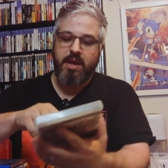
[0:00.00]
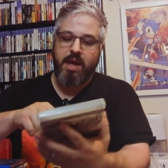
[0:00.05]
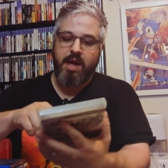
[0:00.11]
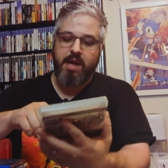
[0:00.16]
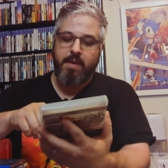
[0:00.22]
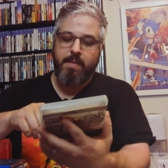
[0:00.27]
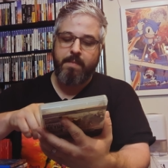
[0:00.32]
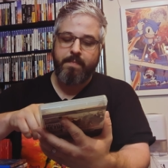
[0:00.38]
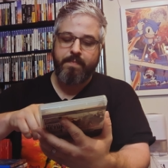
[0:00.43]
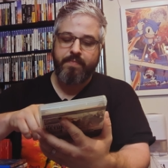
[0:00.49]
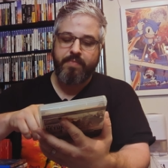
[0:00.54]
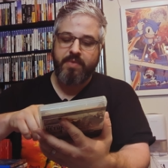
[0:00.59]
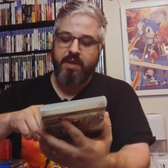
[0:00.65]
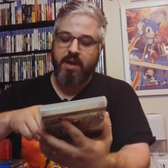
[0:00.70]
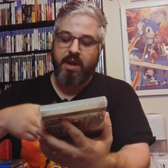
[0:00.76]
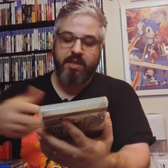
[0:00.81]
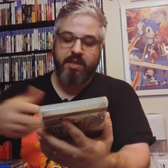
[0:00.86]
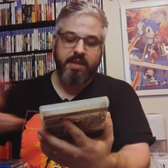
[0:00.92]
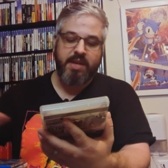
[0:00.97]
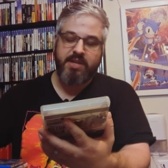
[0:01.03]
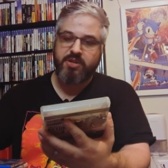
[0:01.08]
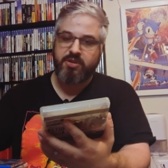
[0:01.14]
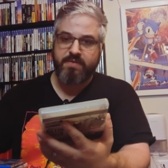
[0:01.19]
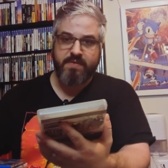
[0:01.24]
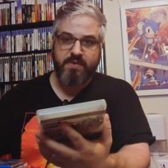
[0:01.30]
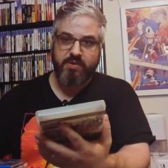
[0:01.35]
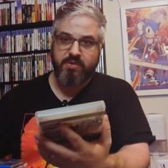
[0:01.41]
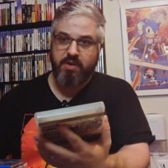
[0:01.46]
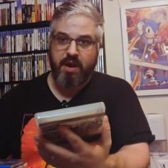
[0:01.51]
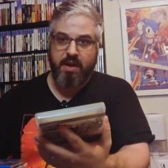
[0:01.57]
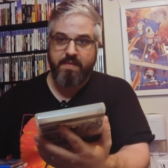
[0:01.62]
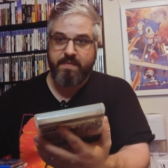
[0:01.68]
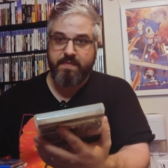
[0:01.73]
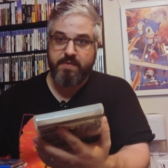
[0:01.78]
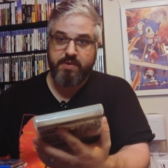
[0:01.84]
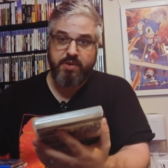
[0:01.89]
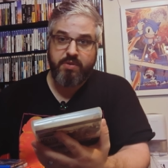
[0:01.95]
Um, the online servers are
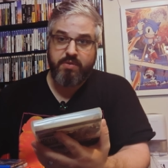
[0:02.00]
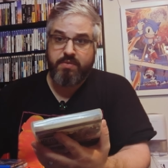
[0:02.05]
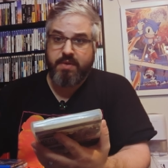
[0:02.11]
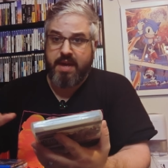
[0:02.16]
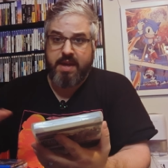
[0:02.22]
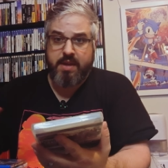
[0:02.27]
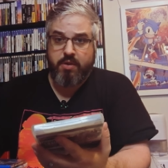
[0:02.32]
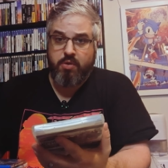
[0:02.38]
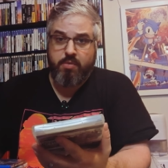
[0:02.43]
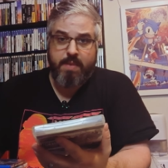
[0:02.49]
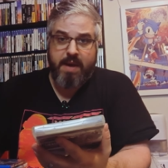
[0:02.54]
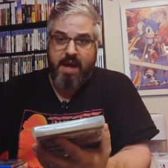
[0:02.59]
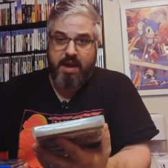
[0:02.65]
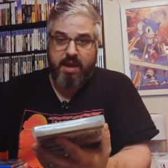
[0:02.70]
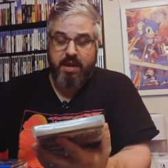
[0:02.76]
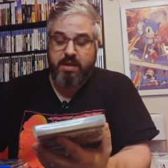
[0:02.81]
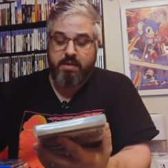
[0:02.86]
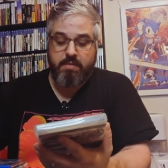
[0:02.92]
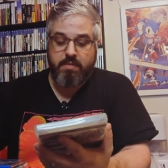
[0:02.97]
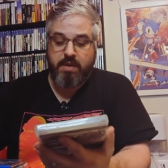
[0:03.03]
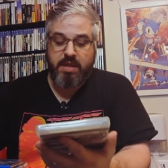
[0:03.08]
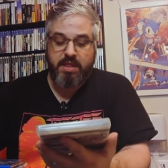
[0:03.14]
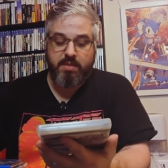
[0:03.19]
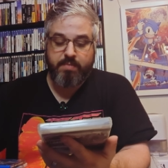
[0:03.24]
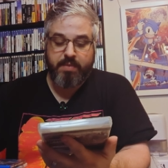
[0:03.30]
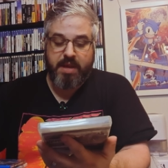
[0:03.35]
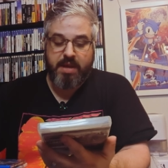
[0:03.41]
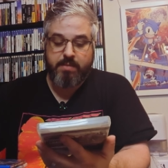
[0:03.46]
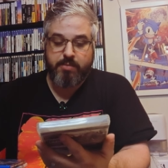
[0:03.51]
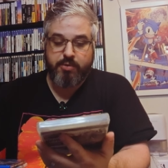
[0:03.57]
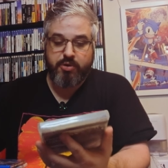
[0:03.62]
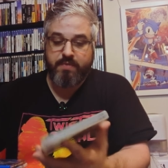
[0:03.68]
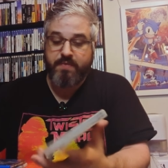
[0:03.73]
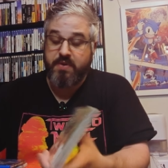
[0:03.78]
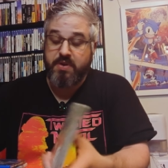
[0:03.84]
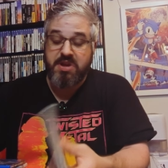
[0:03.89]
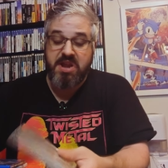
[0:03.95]
off, so you can't go back and get the platinum
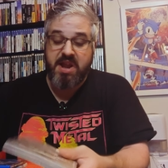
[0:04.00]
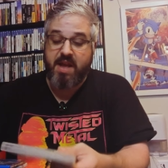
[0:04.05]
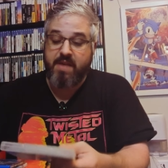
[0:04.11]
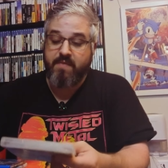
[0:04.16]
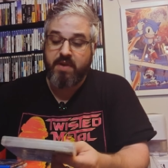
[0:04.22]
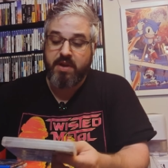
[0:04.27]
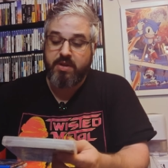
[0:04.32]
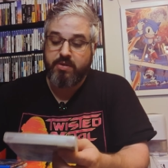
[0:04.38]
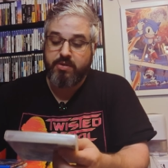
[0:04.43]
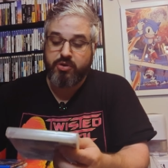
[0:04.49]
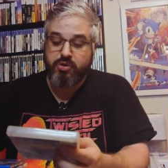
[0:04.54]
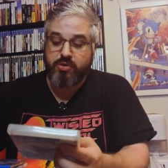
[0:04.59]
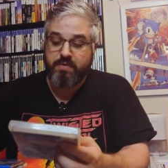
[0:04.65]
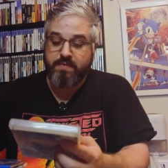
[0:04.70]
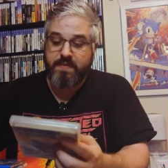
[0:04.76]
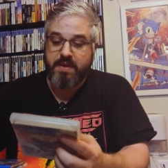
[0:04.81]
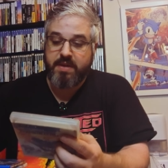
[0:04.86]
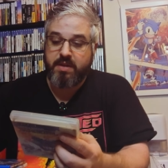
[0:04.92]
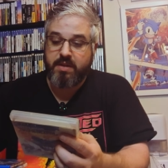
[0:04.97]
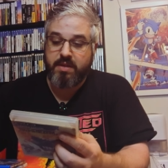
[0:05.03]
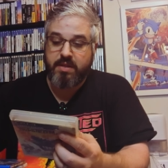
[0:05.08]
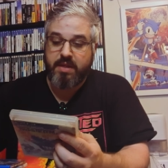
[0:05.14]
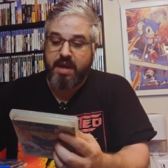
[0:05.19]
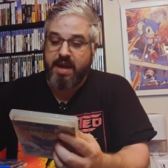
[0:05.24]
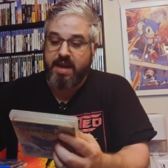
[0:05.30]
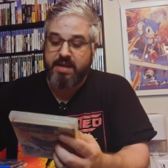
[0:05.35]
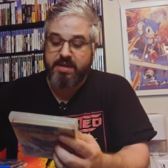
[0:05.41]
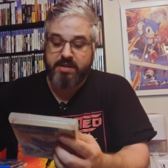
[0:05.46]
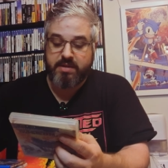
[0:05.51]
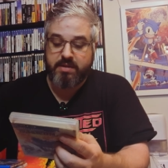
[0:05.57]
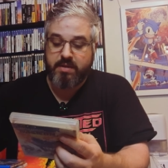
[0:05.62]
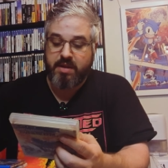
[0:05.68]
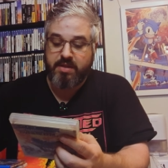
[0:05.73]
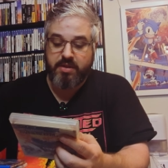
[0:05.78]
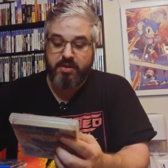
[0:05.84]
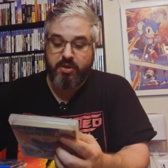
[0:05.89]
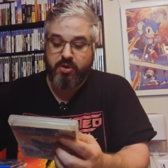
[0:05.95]
trophy. You can get every other trophy that has
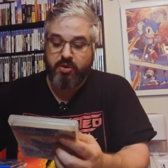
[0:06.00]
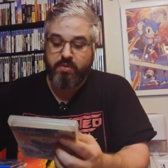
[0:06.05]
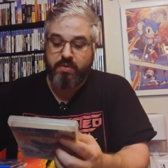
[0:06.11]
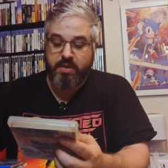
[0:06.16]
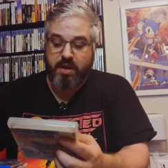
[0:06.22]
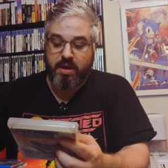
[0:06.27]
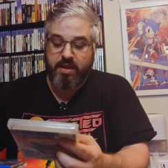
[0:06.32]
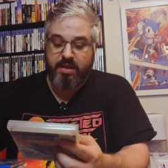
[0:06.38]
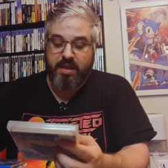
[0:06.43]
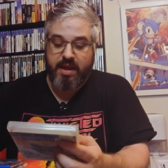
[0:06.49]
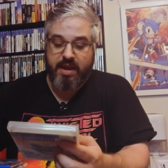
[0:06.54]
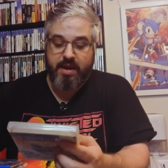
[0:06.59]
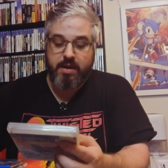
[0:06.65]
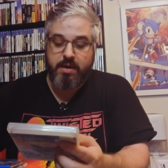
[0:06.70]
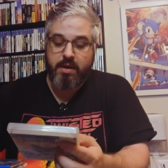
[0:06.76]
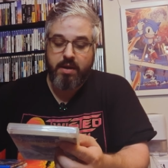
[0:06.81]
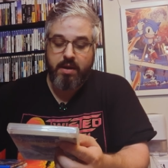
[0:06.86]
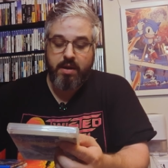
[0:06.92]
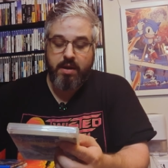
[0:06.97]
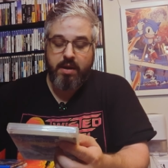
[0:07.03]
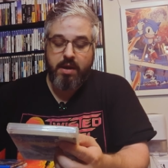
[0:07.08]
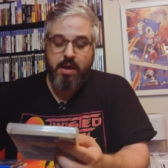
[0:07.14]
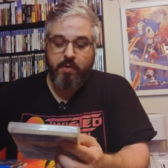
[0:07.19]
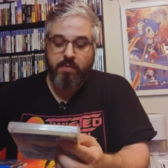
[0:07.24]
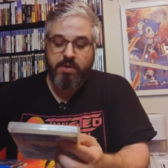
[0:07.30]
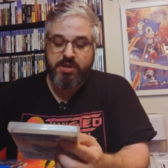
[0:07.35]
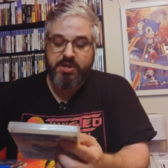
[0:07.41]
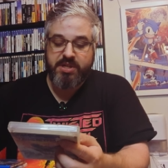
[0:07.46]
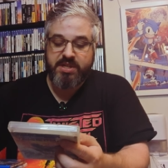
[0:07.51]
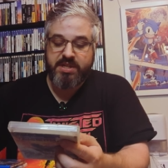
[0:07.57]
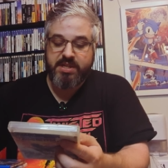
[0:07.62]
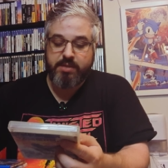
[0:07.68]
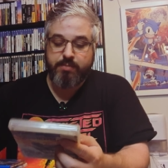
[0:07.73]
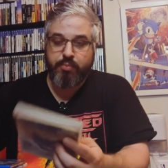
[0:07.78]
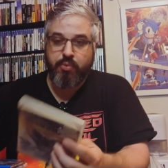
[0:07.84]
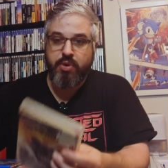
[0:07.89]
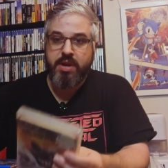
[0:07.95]
nothing to do with online, which is
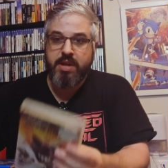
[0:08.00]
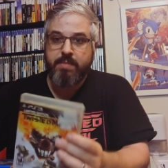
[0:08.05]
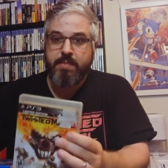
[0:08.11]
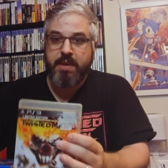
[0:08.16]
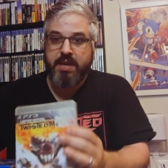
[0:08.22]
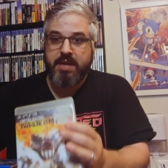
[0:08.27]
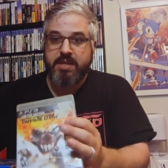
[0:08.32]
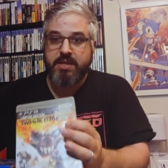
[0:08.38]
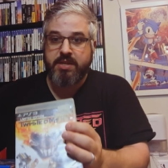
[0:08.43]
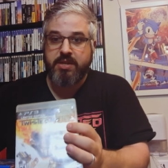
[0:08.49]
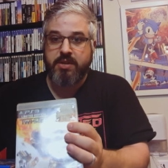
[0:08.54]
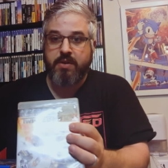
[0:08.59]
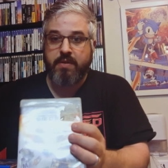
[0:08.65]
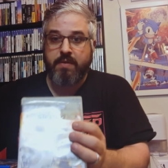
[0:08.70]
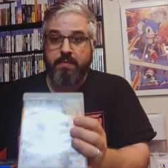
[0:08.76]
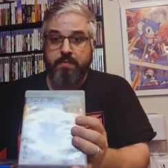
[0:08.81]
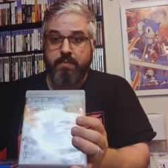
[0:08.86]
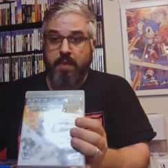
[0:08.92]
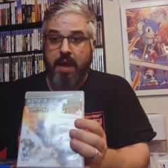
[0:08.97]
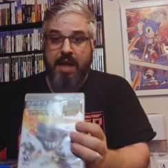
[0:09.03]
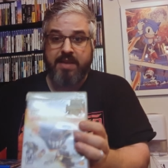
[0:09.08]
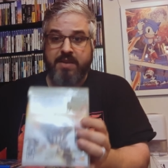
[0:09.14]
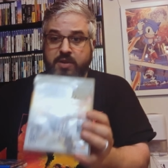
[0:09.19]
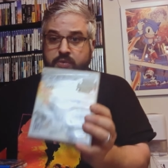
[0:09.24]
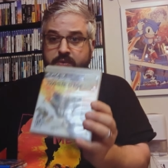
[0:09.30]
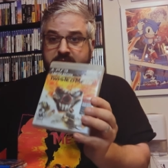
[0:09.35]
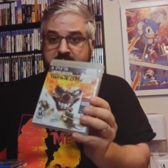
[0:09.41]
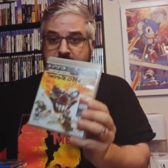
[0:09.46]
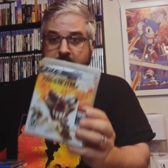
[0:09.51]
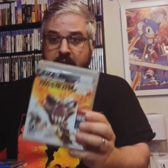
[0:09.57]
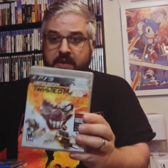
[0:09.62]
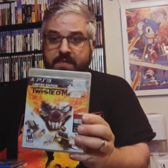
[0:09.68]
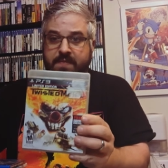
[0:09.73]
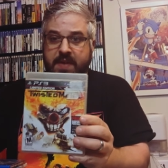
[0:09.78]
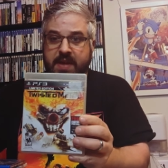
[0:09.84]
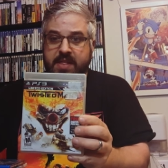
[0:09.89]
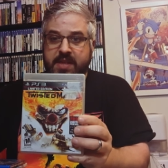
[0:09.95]
disappointing because, you know, as a Twisted
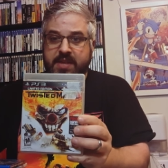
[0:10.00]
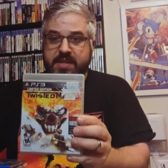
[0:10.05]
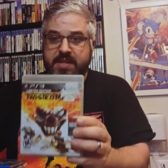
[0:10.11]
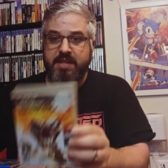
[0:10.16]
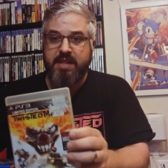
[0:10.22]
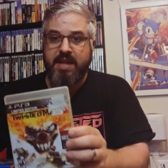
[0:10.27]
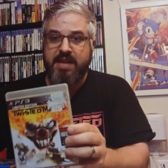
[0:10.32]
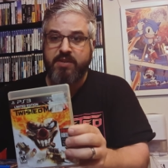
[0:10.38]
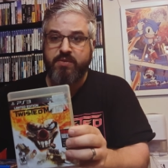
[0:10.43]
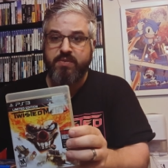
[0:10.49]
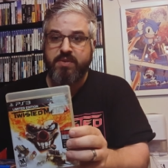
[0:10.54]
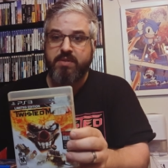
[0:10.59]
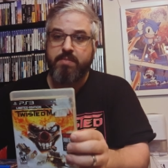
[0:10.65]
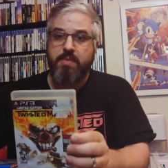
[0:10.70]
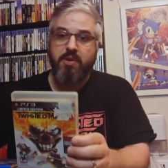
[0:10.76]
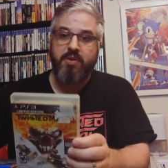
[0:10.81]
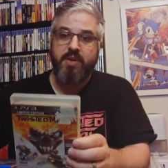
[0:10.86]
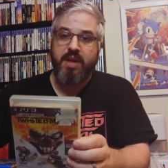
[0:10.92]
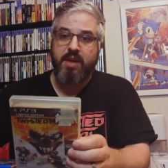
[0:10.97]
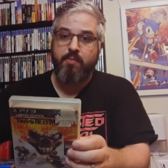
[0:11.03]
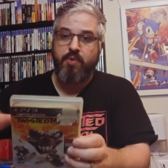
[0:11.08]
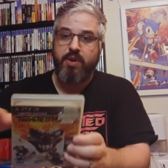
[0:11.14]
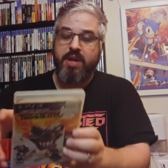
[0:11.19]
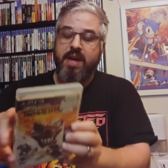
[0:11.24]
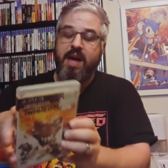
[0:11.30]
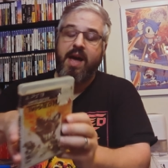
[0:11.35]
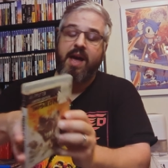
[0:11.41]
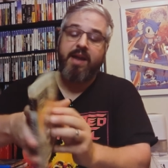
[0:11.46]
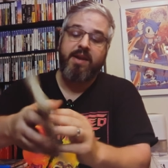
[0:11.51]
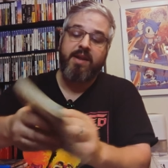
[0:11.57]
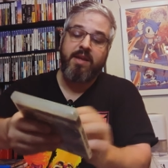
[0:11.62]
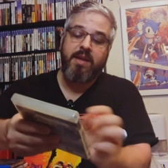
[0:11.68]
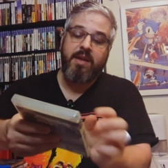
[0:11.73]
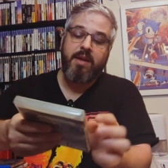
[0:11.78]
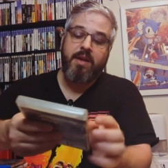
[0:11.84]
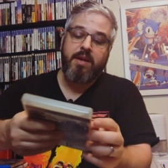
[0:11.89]
Metal fan, this is the last Twisted Metal game we got.